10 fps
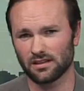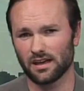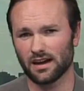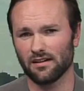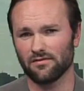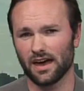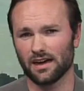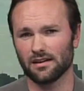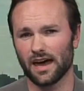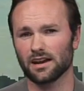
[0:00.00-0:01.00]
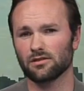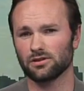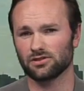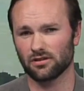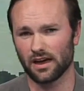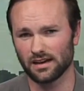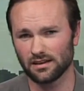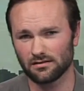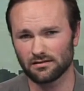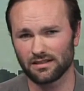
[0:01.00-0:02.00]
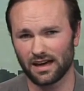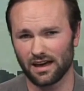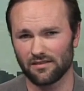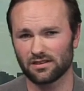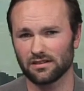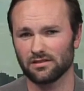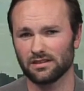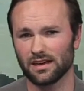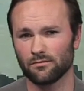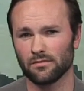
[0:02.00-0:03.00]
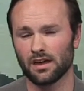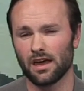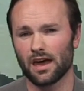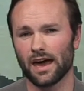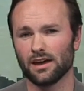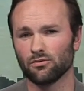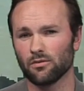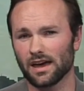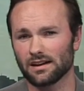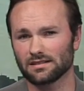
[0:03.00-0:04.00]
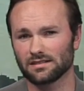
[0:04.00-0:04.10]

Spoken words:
that have had adequate training that have given them an awareness